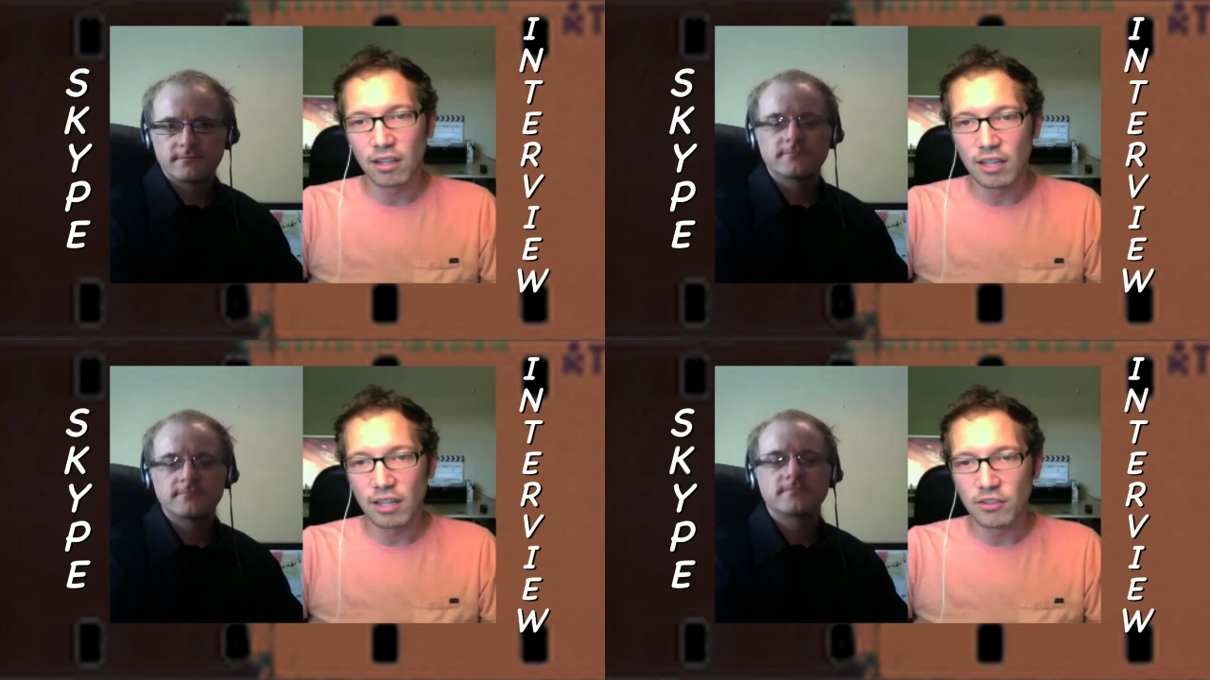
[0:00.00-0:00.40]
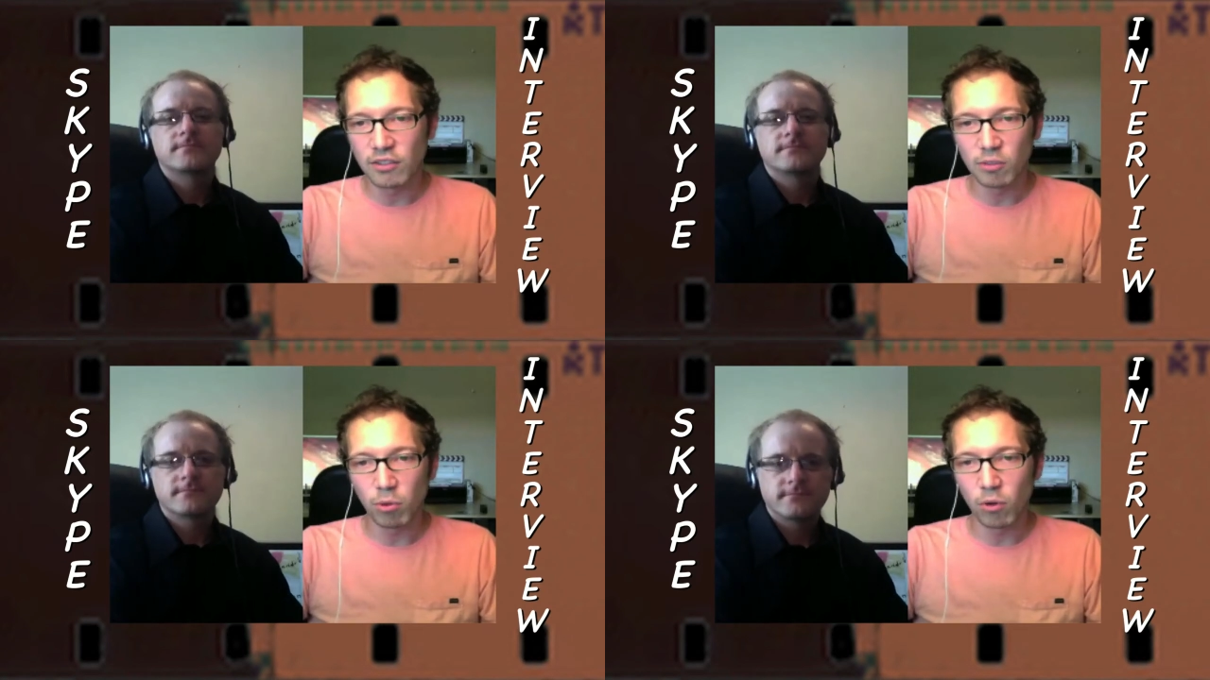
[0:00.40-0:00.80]
Speaker 1: and
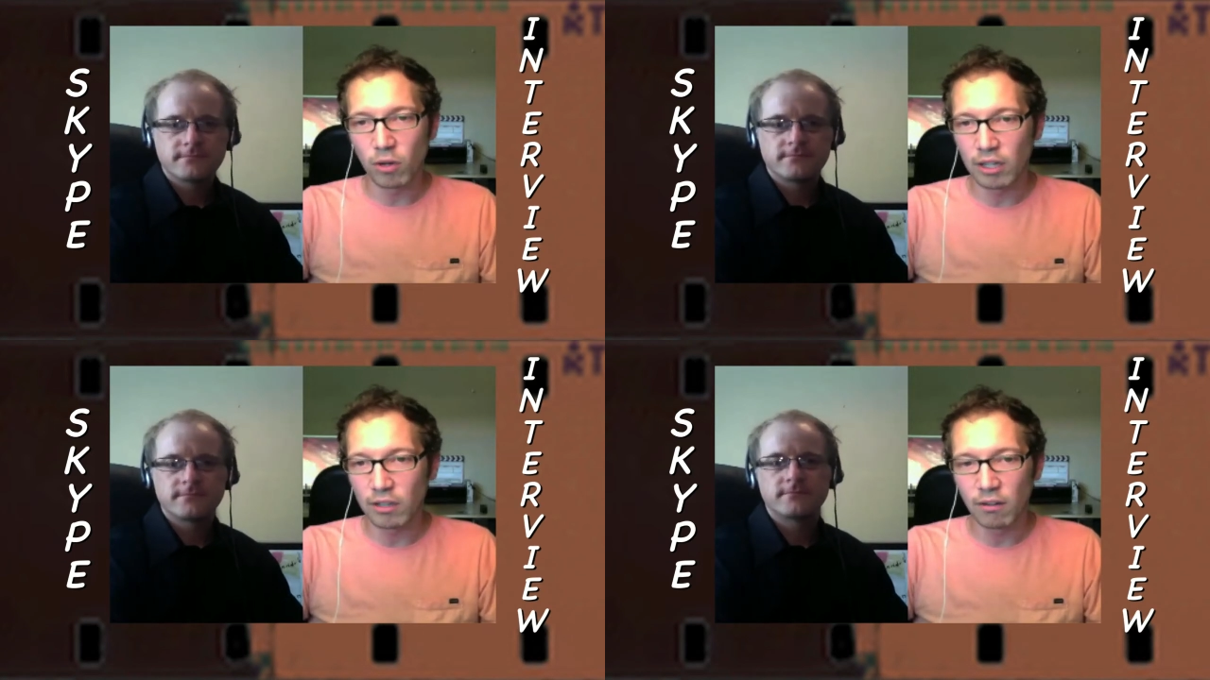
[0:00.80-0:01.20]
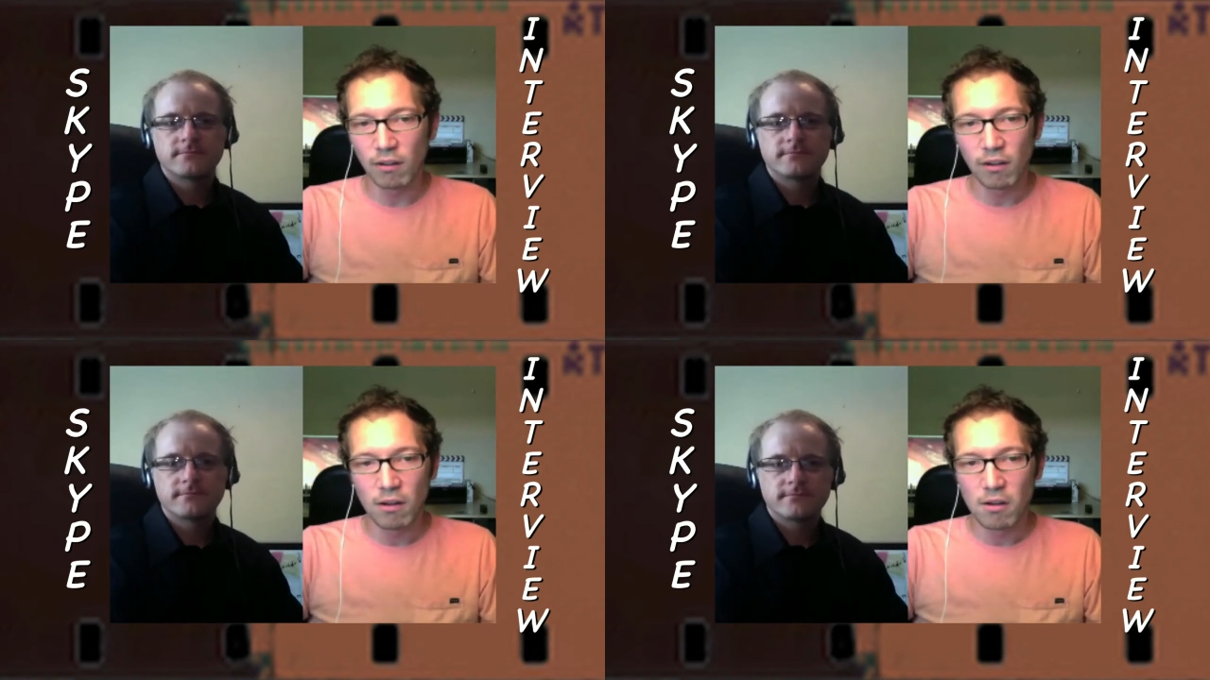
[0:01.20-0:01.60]
just exploring
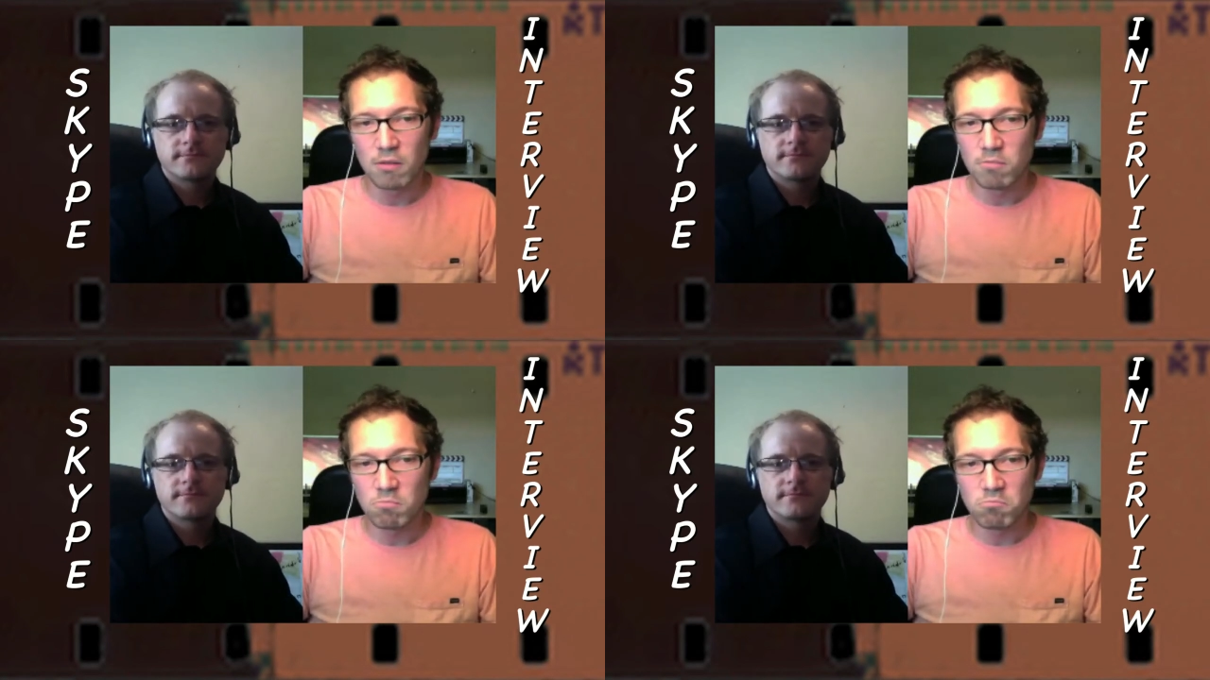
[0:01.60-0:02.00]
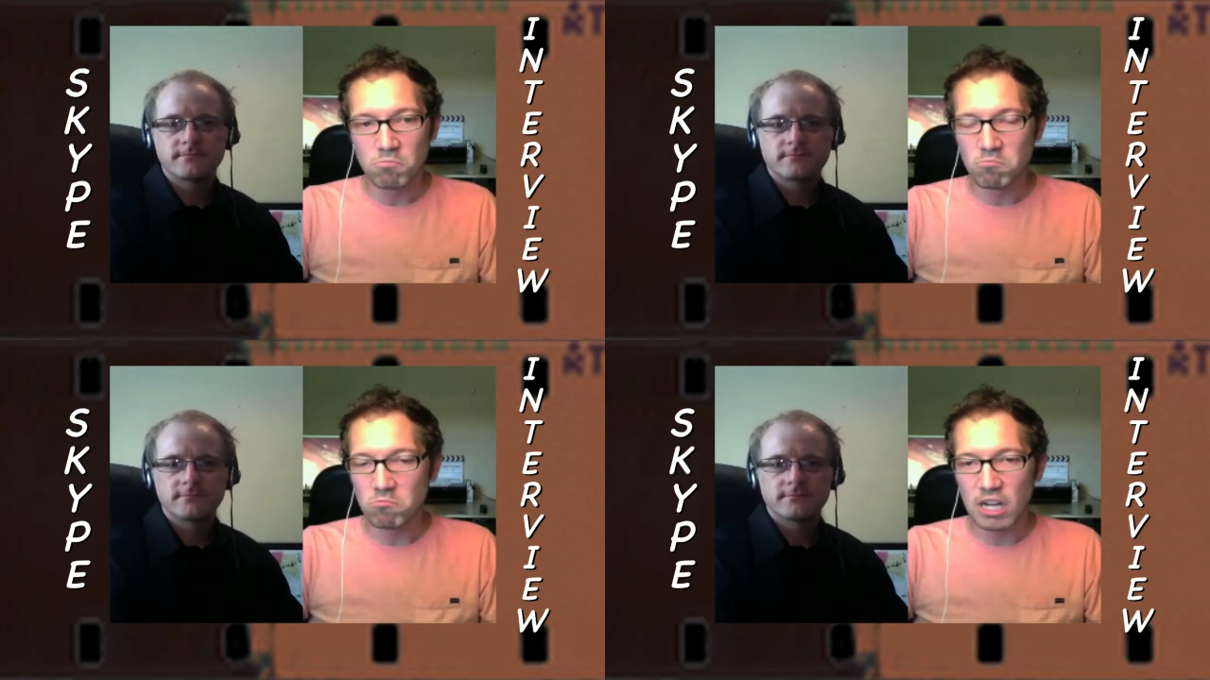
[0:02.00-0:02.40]

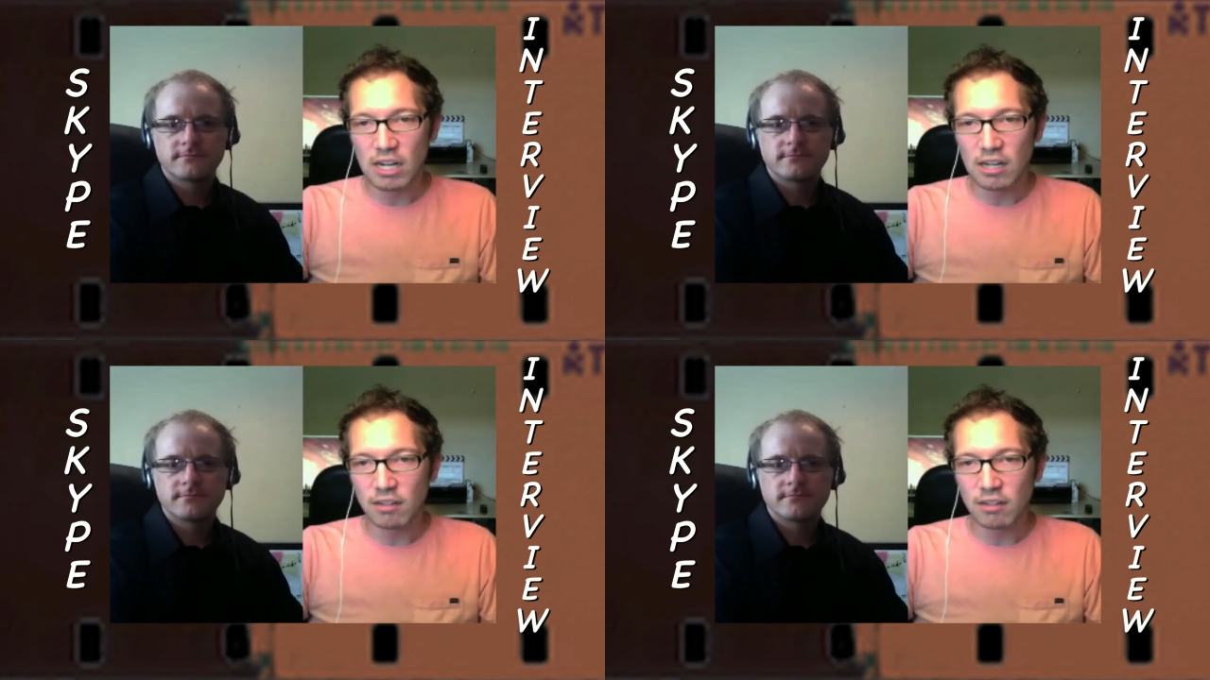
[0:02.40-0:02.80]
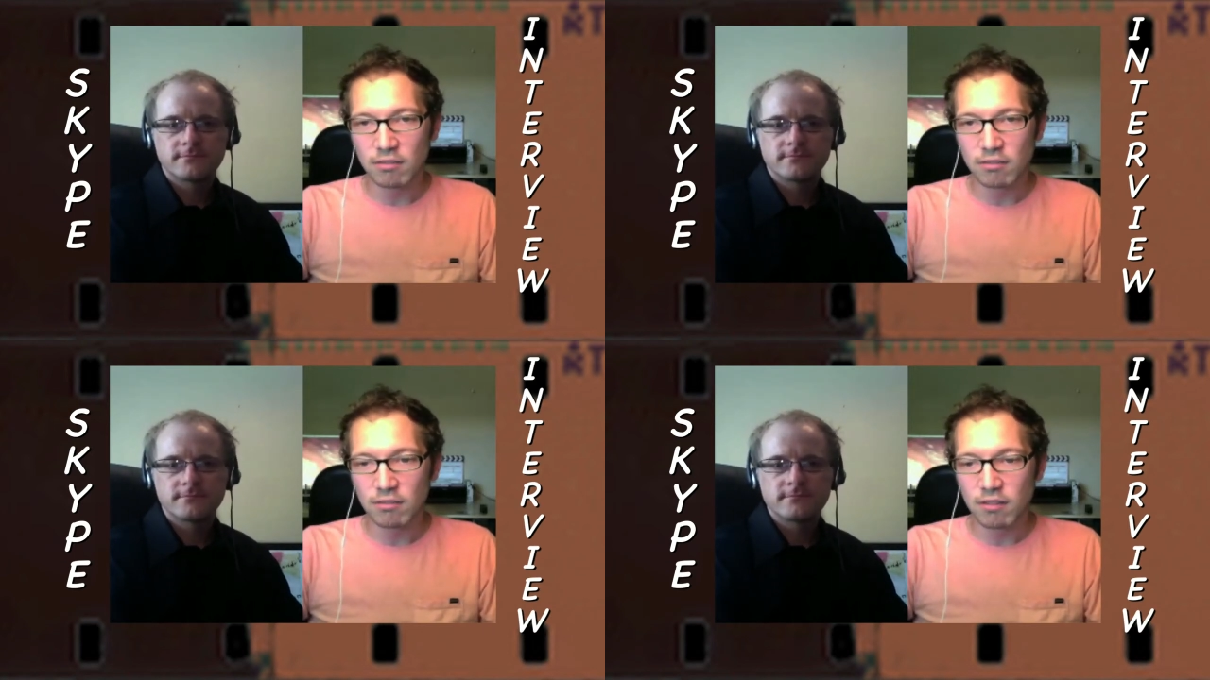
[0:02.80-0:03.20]
uh,
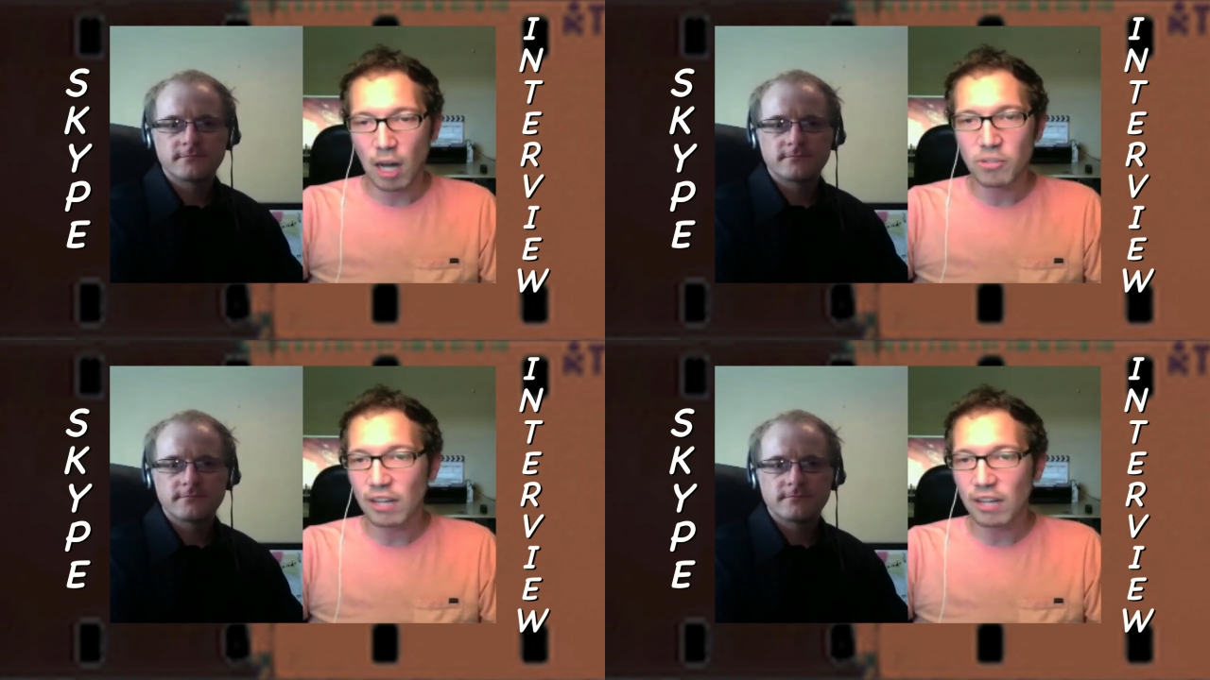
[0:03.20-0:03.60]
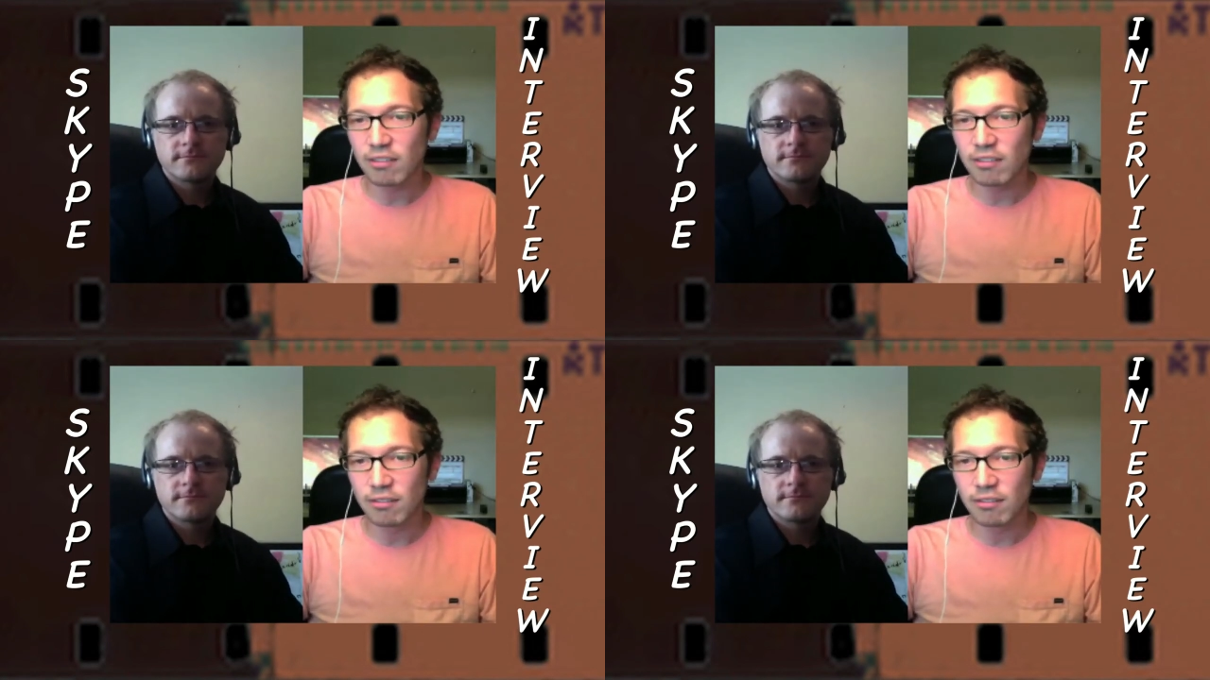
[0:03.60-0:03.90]
objects,